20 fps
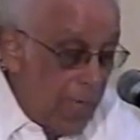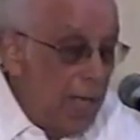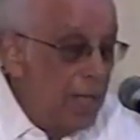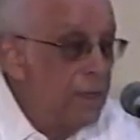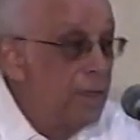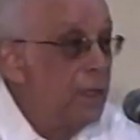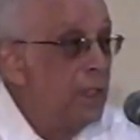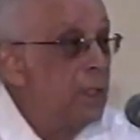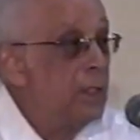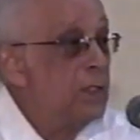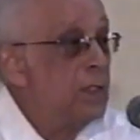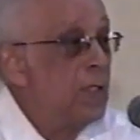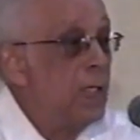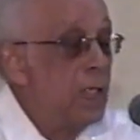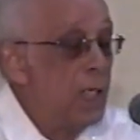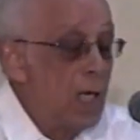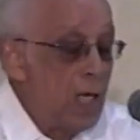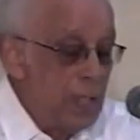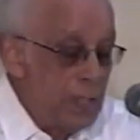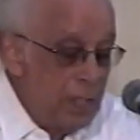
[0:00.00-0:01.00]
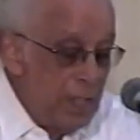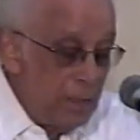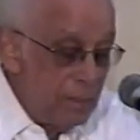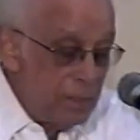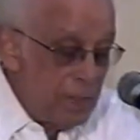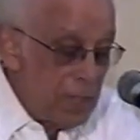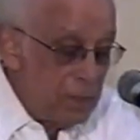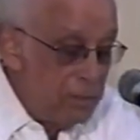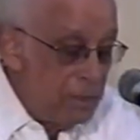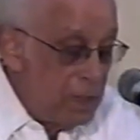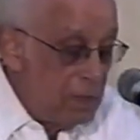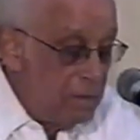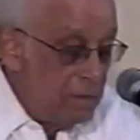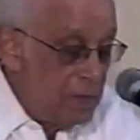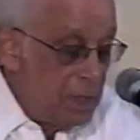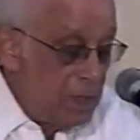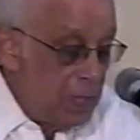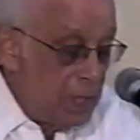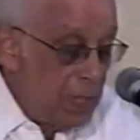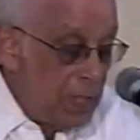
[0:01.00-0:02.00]
I think C.L.R. James has been
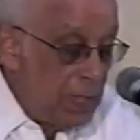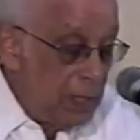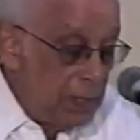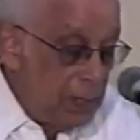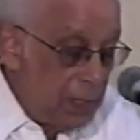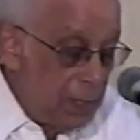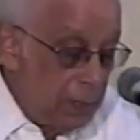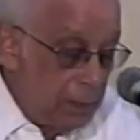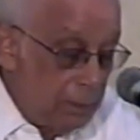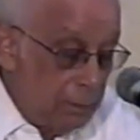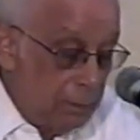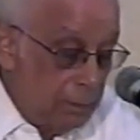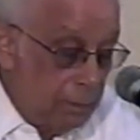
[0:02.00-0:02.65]
vindicated.